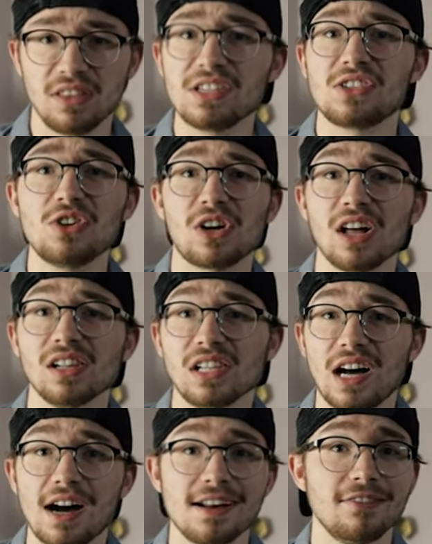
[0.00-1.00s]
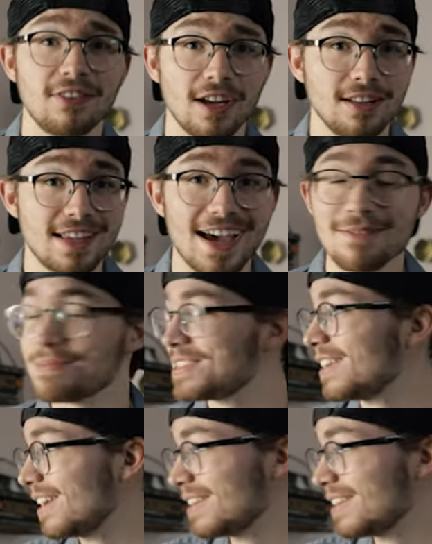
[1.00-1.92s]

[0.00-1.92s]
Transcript: this took a lot of attempts to